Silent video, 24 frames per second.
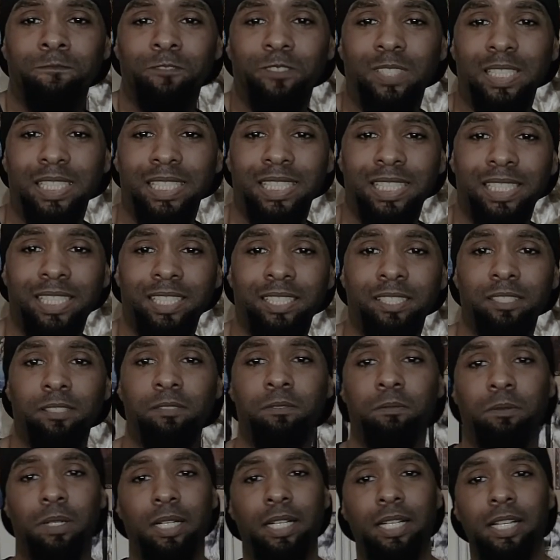Right.
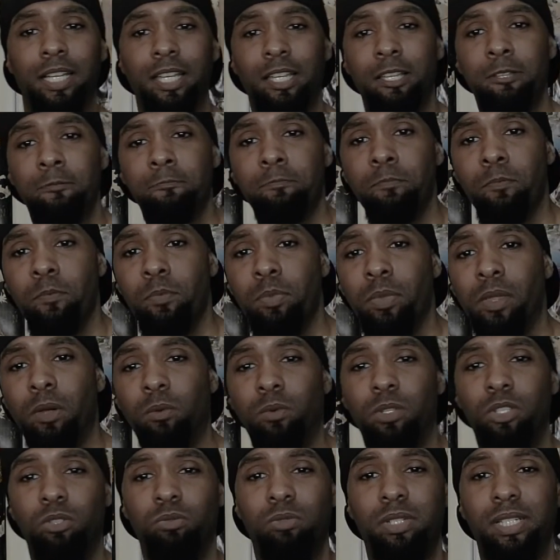Now
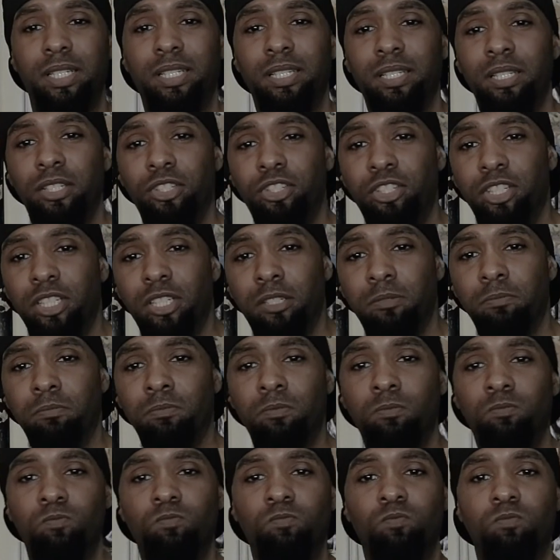when you get to the gym,
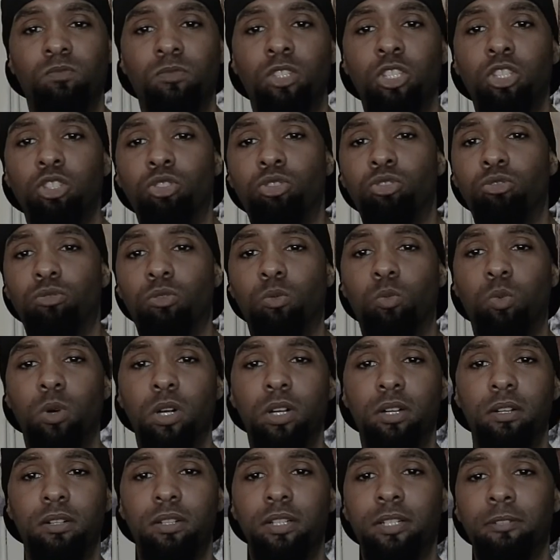you do the
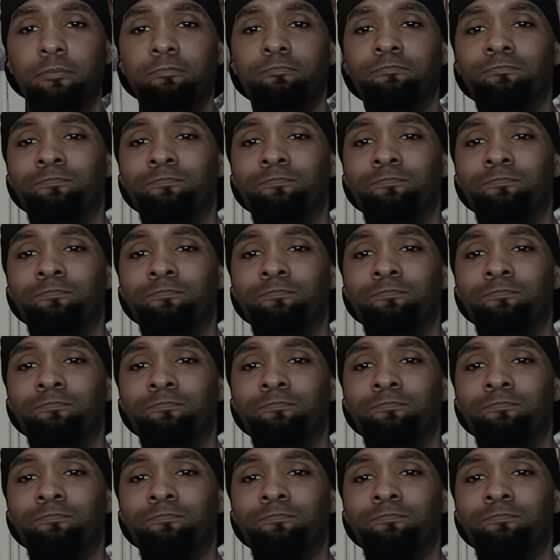work.